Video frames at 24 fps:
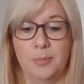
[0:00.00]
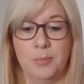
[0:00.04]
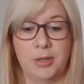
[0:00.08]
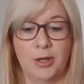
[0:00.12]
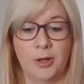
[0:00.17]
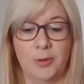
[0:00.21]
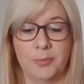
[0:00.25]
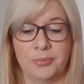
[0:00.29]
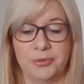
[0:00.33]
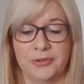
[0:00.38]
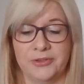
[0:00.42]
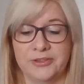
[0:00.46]

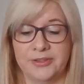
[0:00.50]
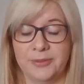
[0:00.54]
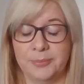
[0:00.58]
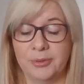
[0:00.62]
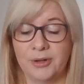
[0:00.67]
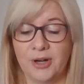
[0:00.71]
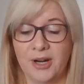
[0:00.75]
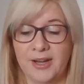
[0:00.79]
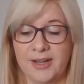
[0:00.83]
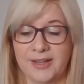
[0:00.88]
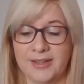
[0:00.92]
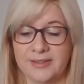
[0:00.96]
Plop was
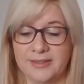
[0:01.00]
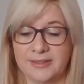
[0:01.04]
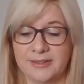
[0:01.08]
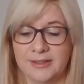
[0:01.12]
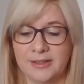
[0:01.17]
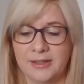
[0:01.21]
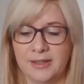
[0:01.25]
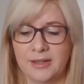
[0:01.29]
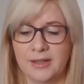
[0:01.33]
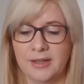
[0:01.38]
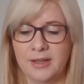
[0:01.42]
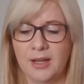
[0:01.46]
surprised.
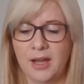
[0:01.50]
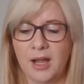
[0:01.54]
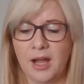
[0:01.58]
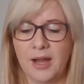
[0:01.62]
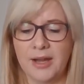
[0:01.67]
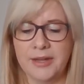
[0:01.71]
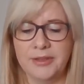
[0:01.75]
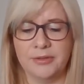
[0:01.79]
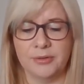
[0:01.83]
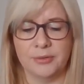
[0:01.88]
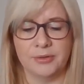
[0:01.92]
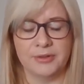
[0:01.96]

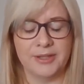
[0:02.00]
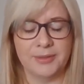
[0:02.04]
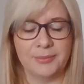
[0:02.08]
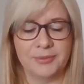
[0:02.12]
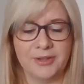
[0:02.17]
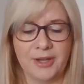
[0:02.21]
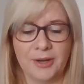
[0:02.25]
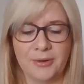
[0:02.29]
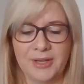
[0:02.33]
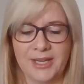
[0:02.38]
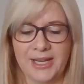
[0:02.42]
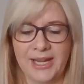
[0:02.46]
I thought it
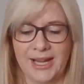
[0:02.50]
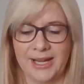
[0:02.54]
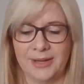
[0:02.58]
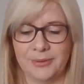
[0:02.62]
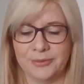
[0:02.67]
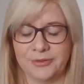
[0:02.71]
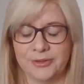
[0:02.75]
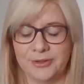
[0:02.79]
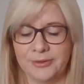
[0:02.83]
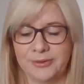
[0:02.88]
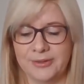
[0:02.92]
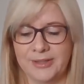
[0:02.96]
was only
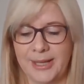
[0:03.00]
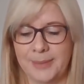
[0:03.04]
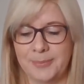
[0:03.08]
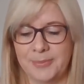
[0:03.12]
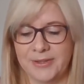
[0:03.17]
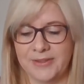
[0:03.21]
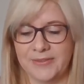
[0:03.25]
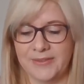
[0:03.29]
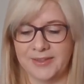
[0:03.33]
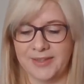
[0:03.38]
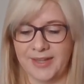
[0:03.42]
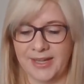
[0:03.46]
owls who
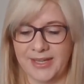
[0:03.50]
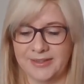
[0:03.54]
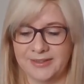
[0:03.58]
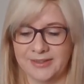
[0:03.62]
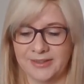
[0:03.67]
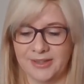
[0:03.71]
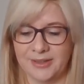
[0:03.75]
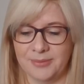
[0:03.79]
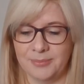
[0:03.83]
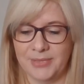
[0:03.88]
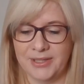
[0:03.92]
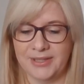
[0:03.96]
slept in the
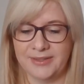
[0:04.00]
daytime,